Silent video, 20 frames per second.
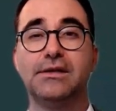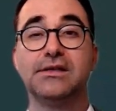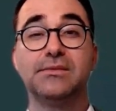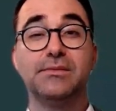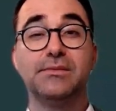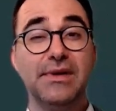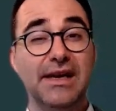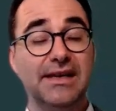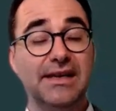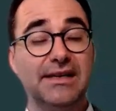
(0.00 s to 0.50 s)

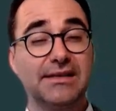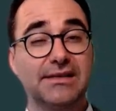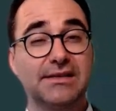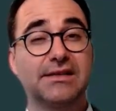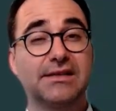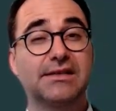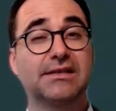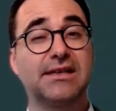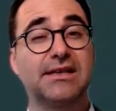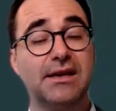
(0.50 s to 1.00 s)
This means
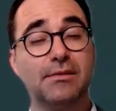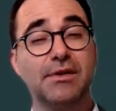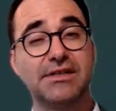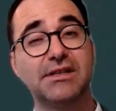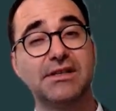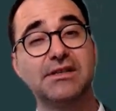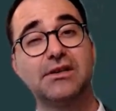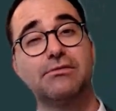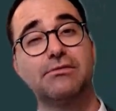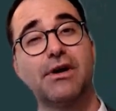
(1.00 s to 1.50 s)
the
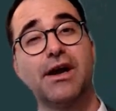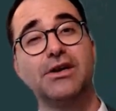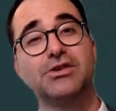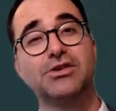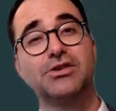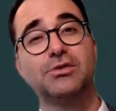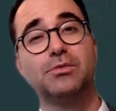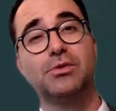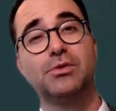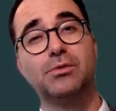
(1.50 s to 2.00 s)
seamless
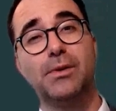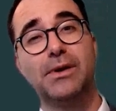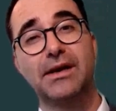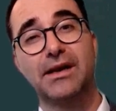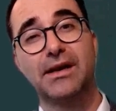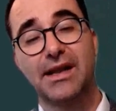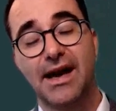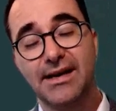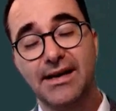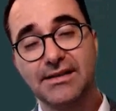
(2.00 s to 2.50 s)
integration between
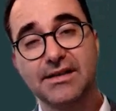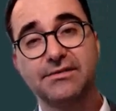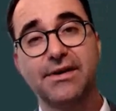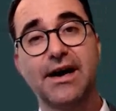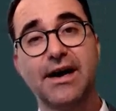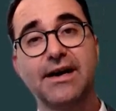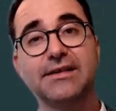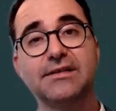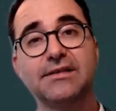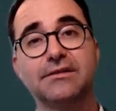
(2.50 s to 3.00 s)
client's
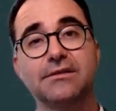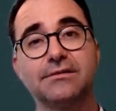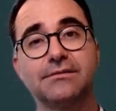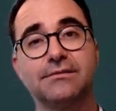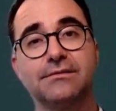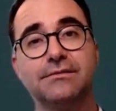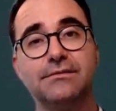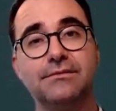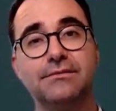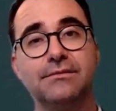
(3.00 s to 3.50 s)

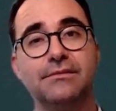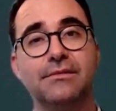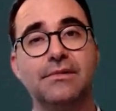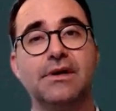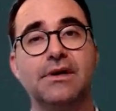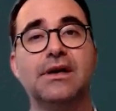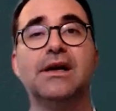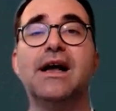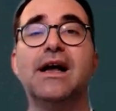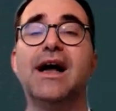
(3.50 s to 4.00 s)
advisor
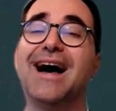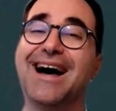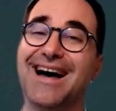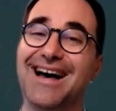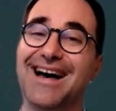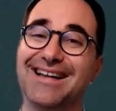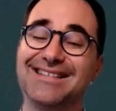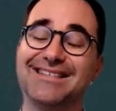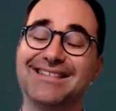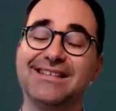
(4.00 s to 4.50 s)

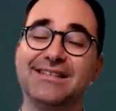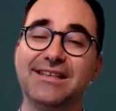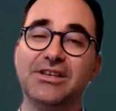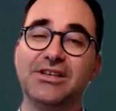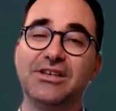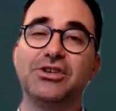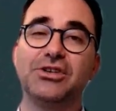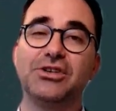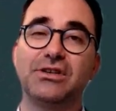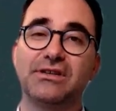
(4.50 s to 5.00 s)
and
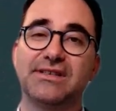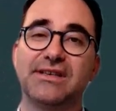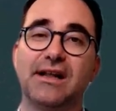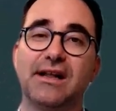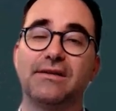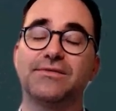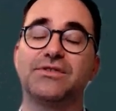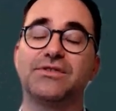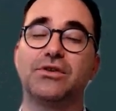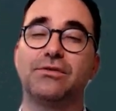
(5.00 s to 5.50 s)
digital
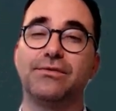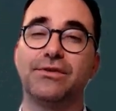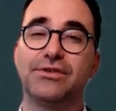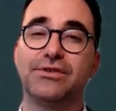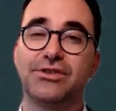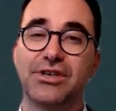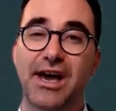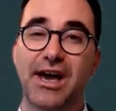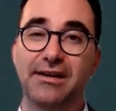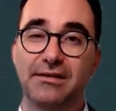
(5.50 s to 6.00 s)

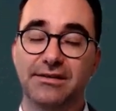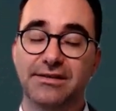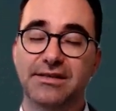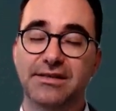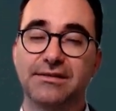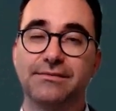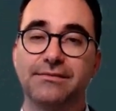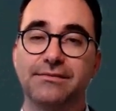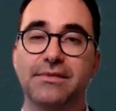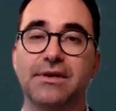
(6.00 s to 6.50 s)
self-service
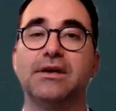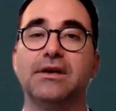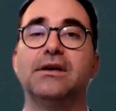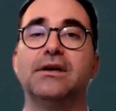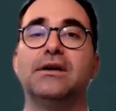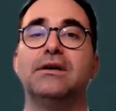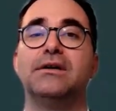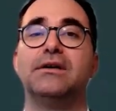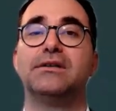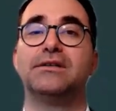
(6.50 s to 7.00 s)
channels,
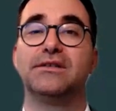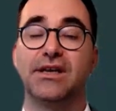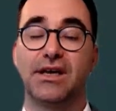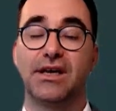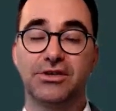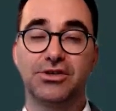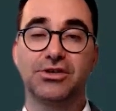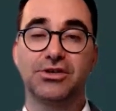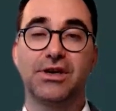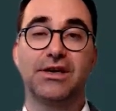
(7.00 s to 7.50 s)

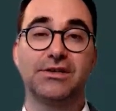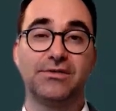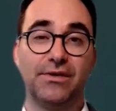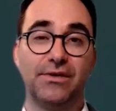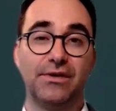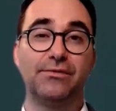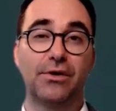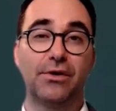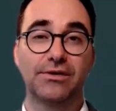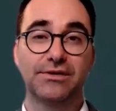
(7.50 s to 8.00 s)
such as
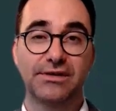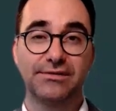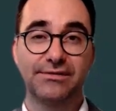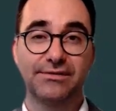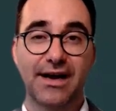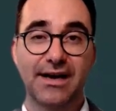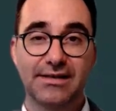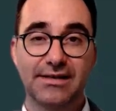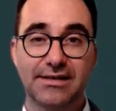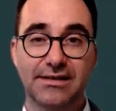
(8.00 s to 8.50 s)
FinFox
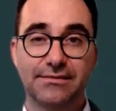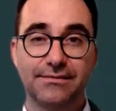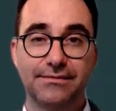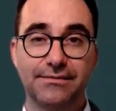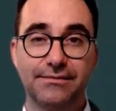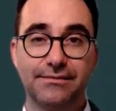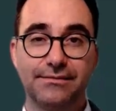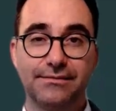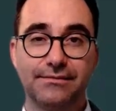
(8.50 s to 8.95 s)
Advice.